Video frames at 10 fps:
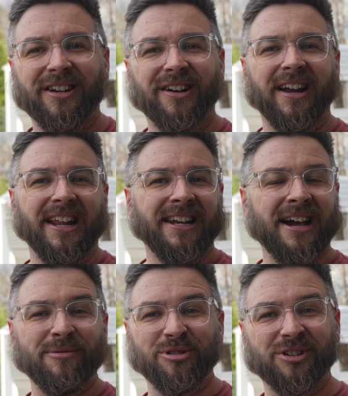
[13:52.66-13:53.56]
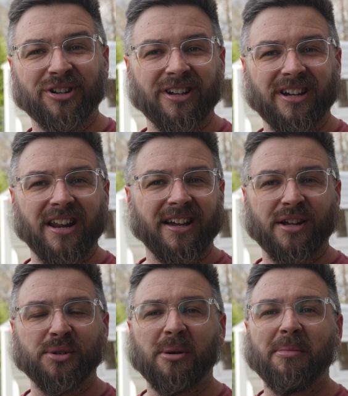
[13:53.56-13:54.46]
here, and now we're just going to kind of
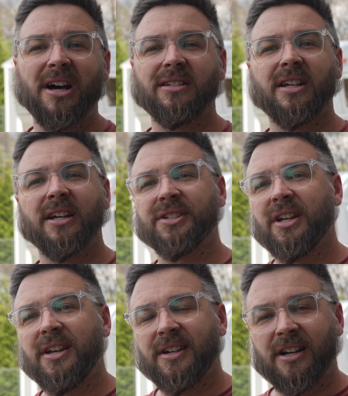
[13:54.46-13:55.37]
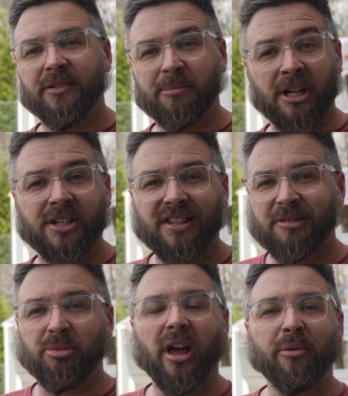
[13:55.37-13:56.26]
cut to a montage of a bunch of
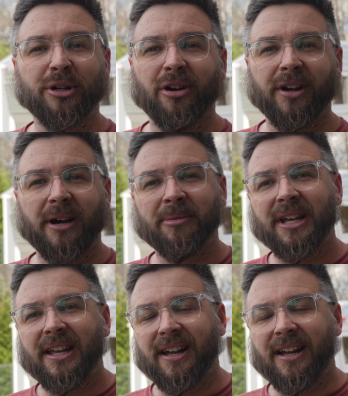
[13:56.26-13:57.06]
this plywood going up.